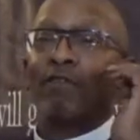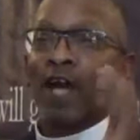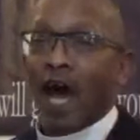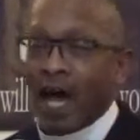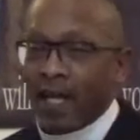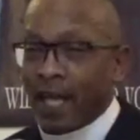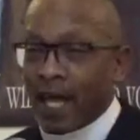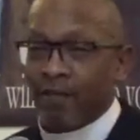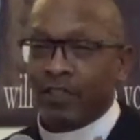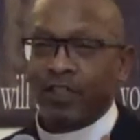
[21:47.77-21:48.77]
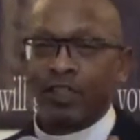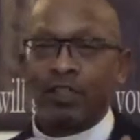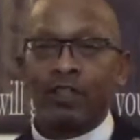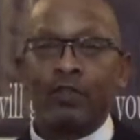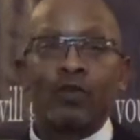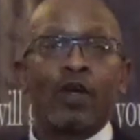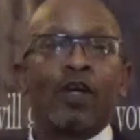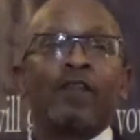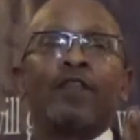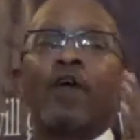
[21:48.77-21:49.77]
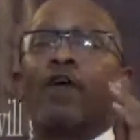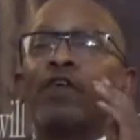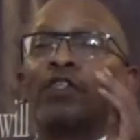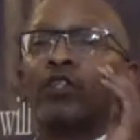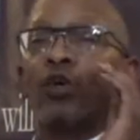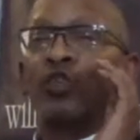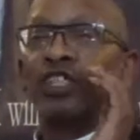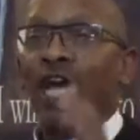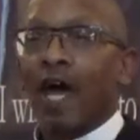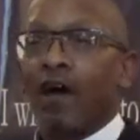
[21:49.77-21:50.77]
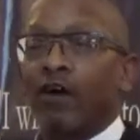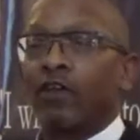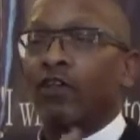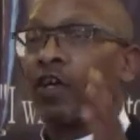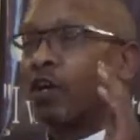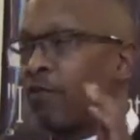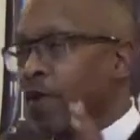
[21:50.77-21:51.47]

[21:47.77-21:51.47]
If God gave it to you, there is no doubt you're going to